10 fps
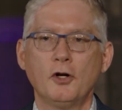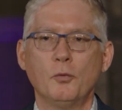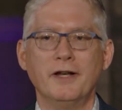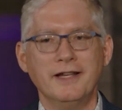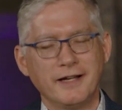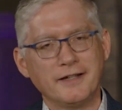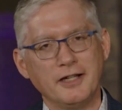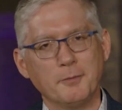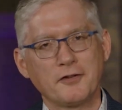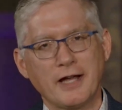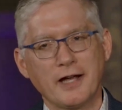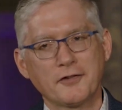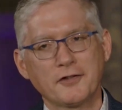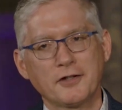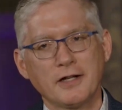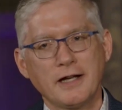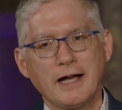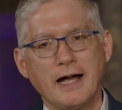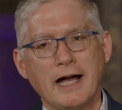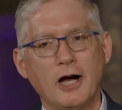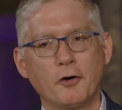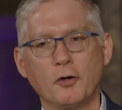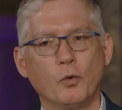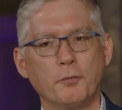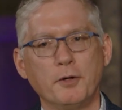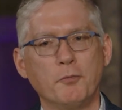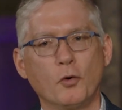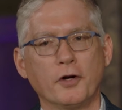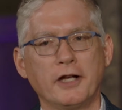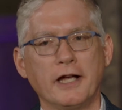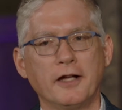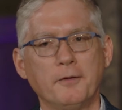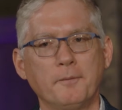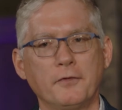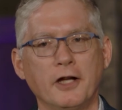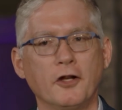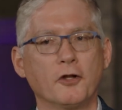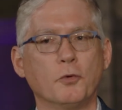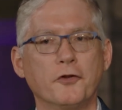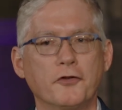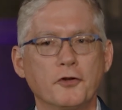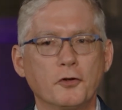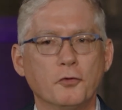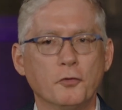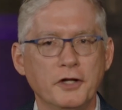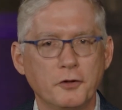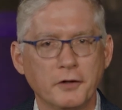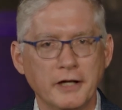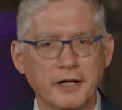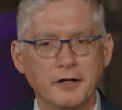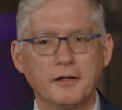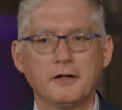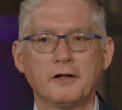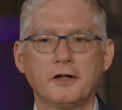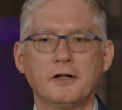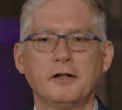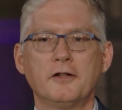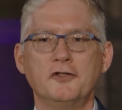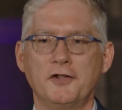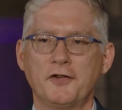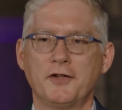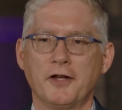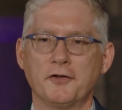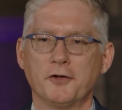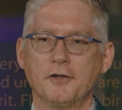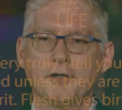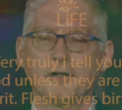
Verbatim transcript: When Nicodemus asked, "How can one be born again?" in other words, recreated, Jesus answered,